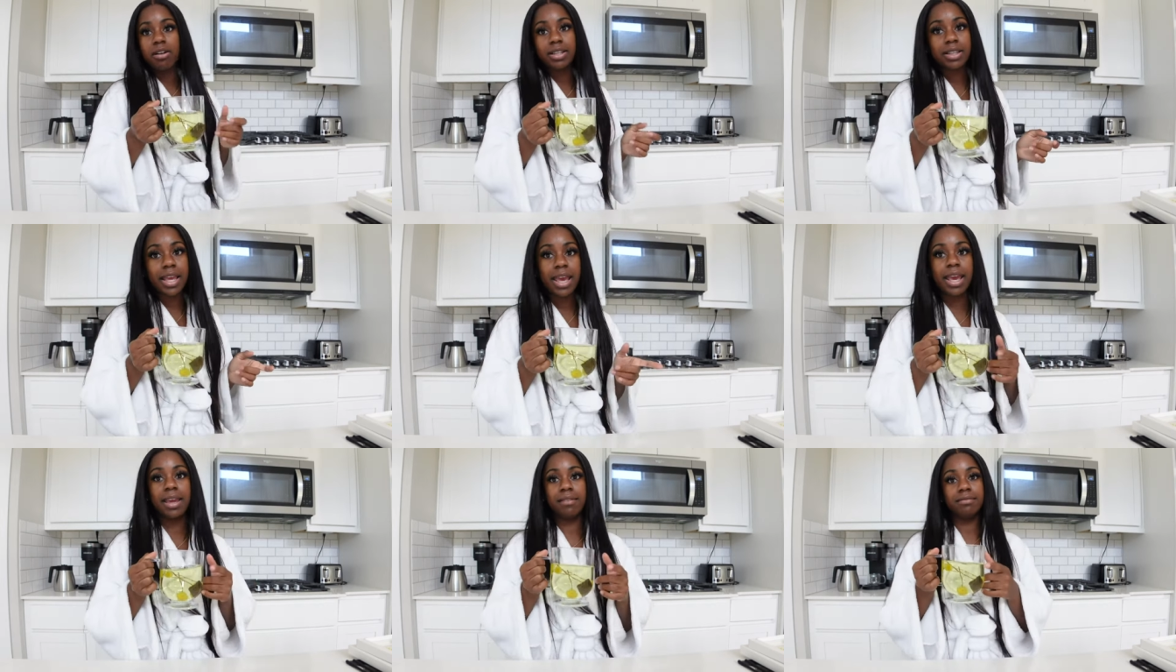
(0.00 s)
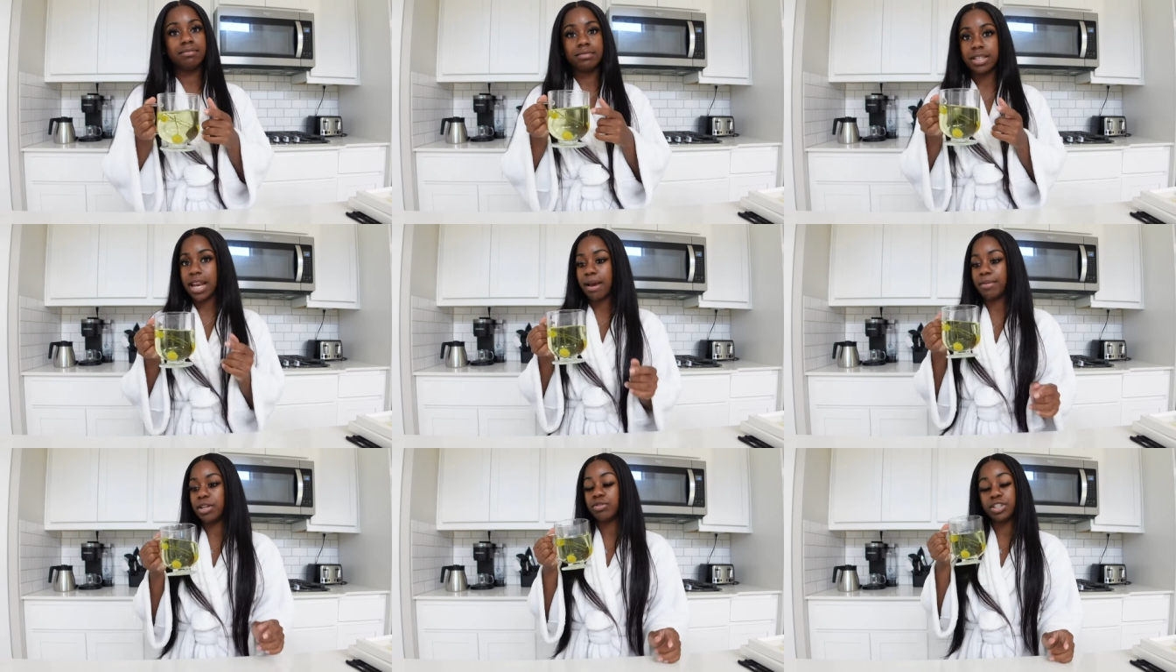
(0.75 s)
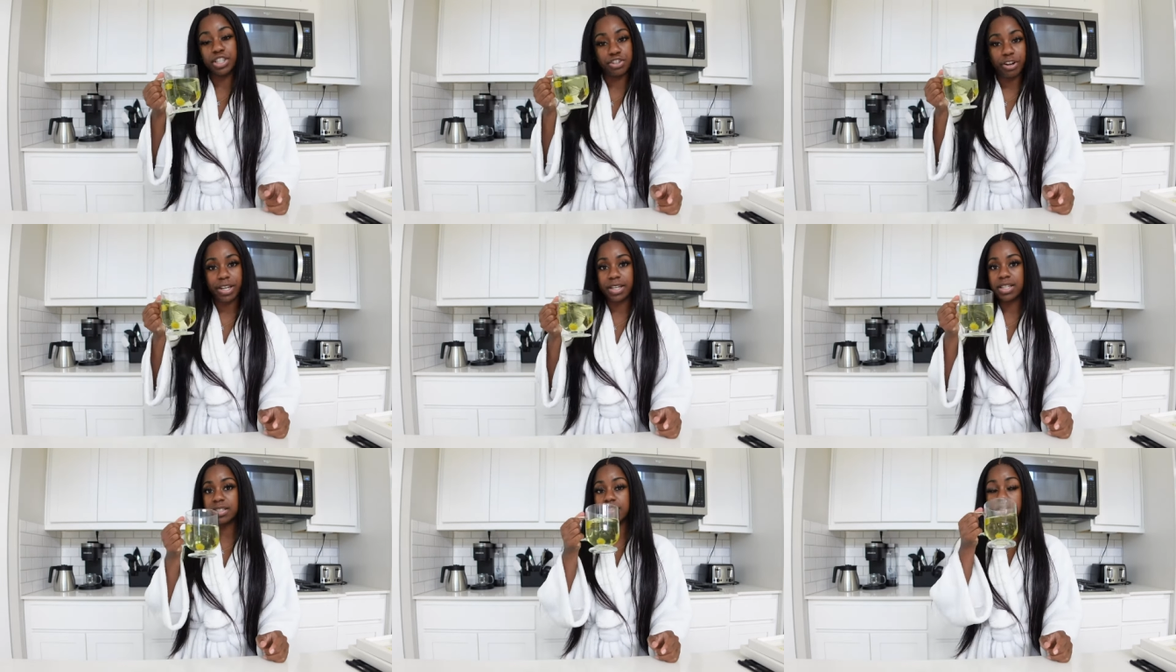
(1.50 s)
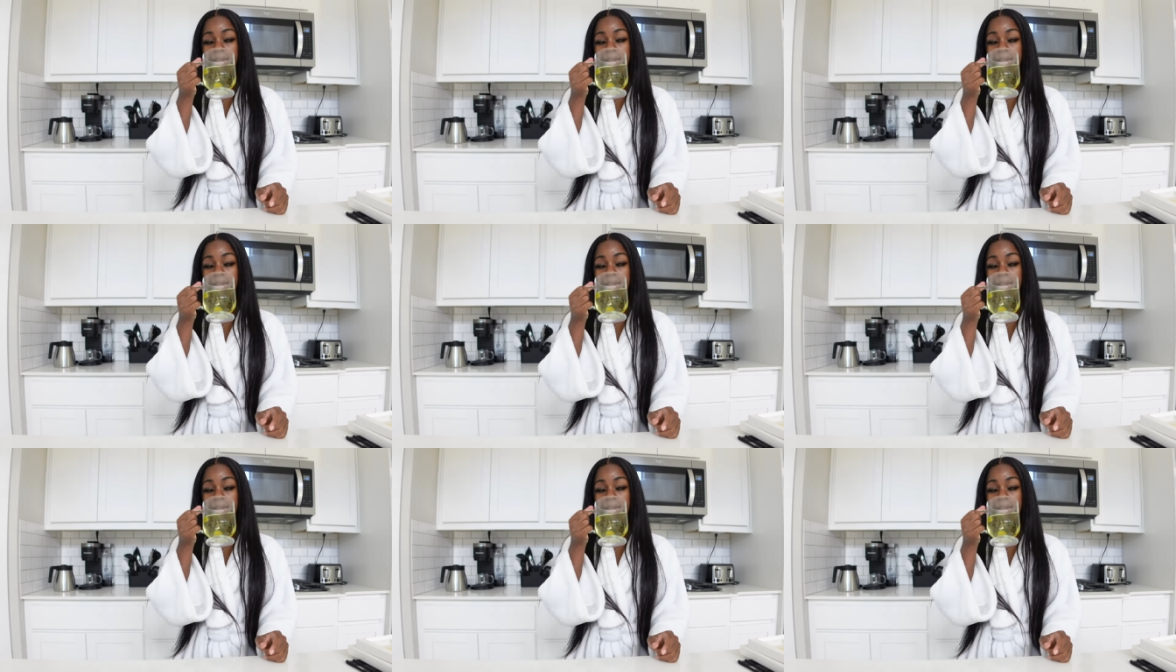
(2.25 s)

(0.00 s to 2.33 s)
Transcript: The only thing that I've been doing is drinking this